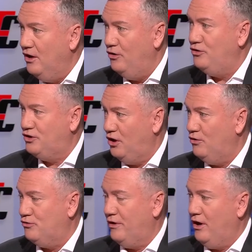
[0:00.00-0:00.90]
who's
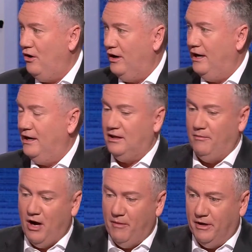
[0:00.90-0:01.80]
soldiering on, and at the
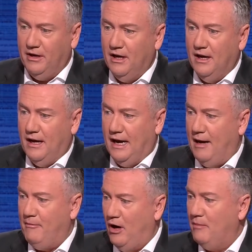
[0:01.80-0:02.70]
moment,
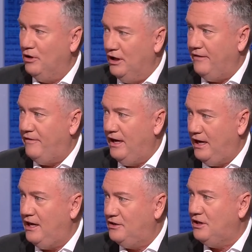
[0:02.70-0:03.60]
I believe
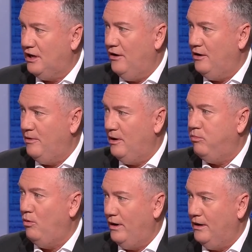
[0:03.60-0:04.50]
he is going to be
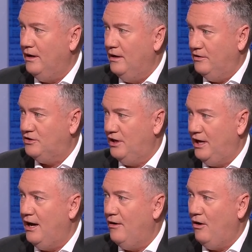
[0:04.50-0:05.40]
appointed the
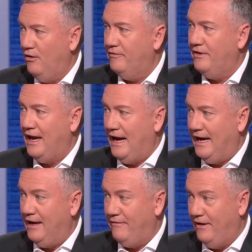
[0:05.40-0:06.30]
CEO of the
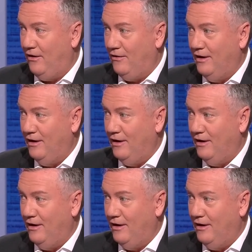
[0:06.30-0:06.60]
AFL.